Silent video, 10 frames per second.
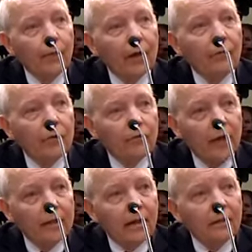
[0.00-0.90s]
I would have
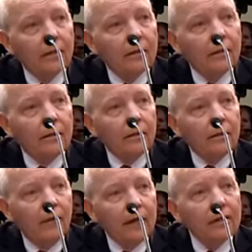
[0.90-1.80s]
contacted and
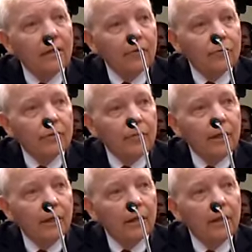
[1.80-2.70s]
advised Congress
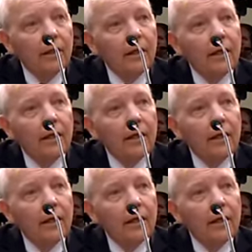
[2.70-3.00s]
immediately.